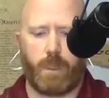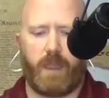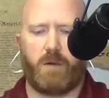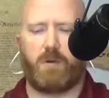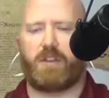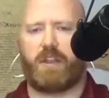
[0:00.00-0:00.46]

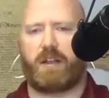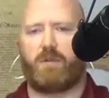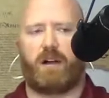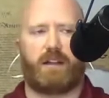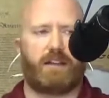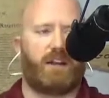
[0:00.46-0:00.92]
And we were thinking,
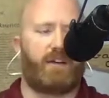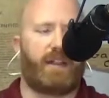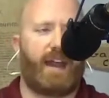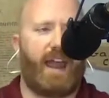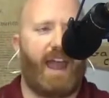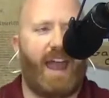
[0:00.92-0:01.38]
well, you know,
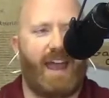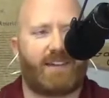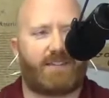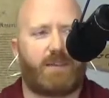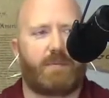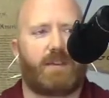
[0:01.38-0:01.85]
that
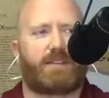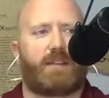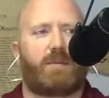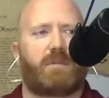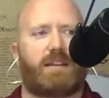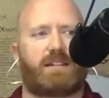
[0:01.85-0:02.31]
has to be
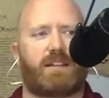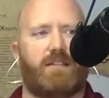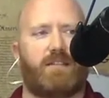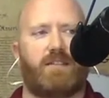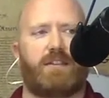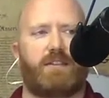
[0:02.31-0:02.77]
someplace
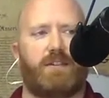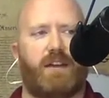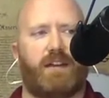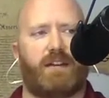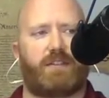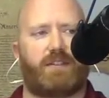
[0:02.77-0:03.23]
other than the
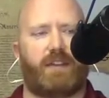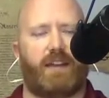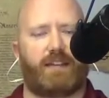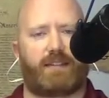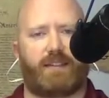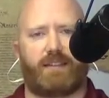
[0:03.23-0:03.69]
United
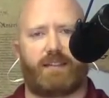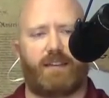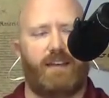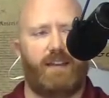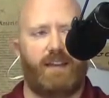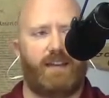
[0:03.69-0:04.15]
States, because,
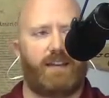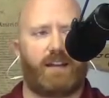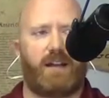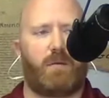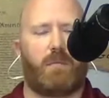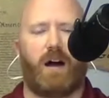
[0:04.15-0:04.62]

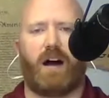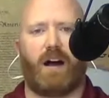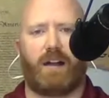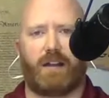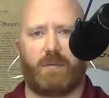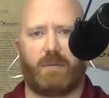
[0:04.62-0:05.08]
come
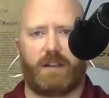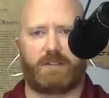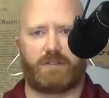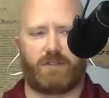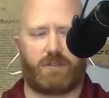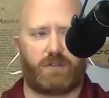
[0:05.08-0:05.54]
on, I mean,
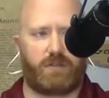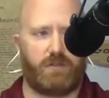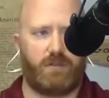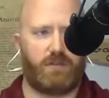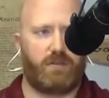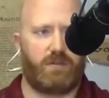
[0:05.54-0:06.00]
that's just
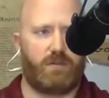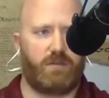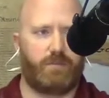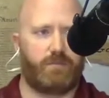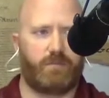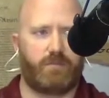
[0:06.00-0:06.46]

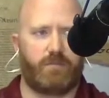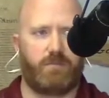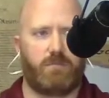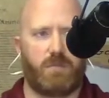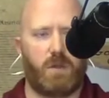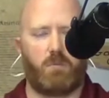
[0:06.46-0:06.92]

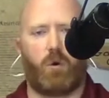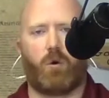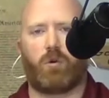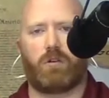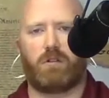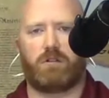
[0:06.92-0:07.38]

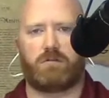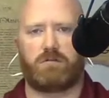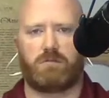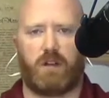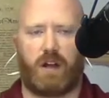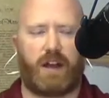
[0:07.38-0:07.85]
immoral,
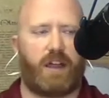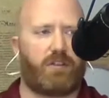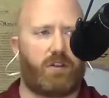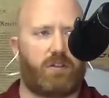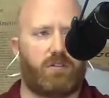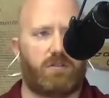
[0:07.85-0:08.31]

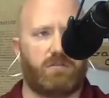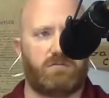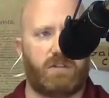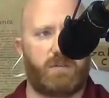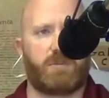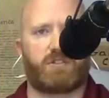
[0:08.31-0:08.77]
unethical,
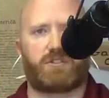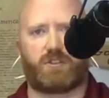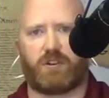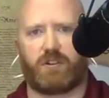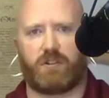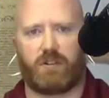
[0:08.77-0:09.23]

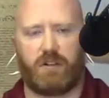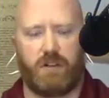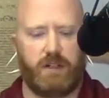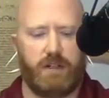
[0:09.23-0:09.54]
immature.